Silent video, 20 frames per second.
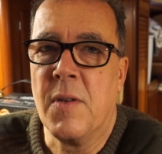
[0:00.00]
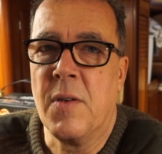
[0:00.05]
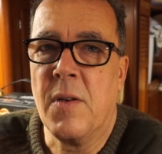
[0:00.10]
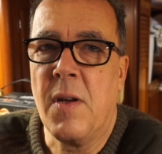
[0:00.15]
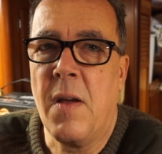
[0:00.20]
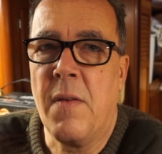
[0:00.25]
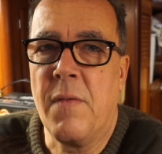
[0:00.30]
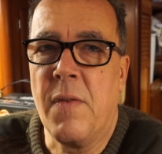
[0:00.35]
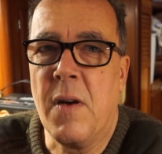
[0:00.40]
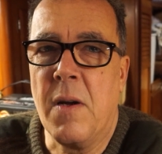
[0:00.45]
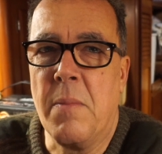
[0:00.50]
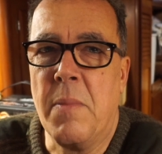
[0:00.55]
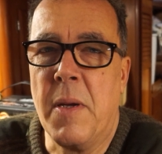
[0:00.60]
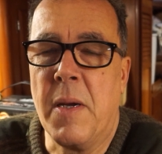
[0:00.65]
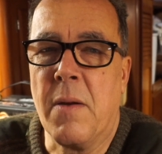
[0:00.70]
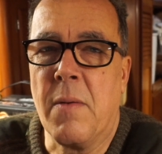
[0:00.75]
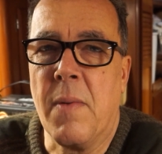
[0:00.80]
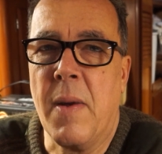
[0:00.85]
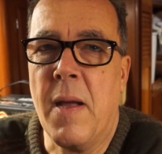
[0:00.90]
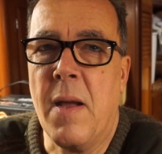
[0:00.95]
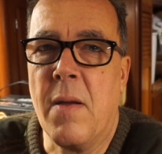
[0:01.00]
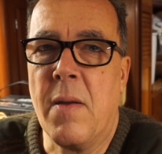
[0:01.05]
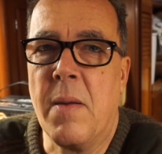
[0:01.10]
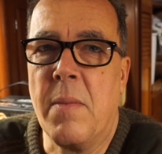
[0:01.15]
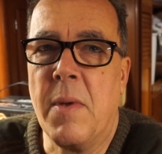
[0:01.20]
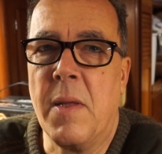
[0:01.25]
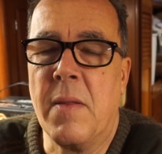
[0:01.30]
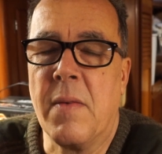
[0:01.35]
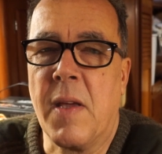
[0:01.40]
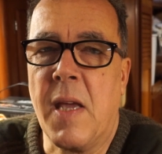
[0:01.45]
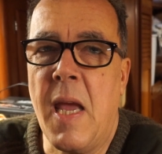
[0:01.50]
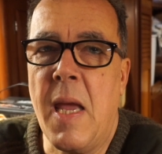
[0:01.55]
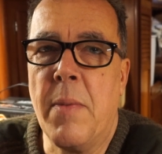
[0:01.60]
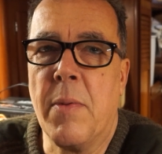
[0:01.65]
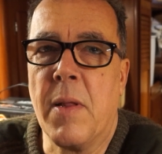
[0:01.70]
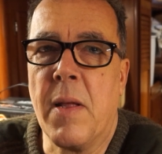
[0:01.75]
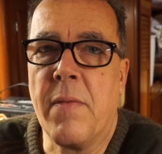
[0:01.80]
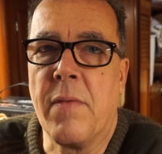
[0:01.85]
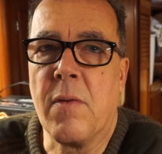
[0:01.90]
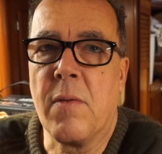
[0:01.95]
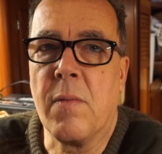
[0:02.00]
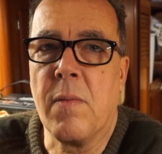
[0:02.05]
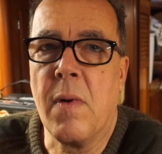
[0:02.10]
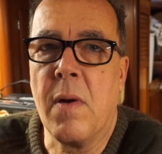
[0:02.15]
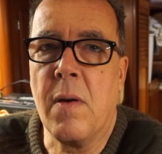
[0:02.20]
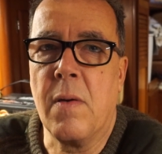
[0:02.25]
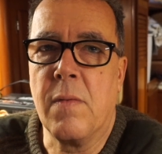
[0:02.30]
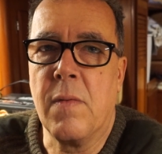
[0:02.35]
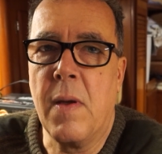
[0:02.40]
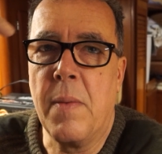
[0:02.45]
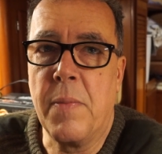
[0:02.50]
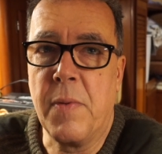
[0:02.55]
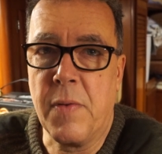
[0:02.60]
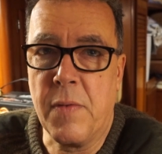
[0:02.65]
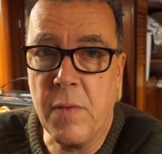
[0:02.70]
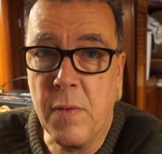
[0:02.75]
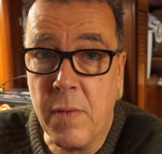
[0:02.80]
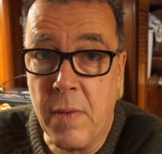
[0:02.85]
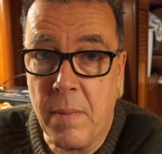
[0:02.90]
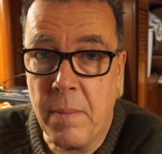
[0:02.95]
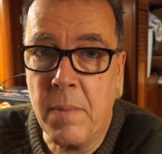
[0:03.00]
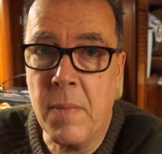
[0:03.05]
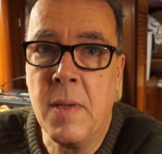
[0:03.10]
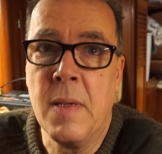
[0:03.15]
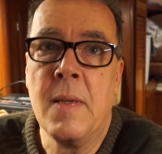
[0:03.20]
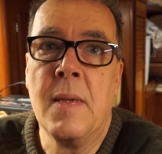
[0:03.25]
not very big around. I mean, the cable ever rubbed through them,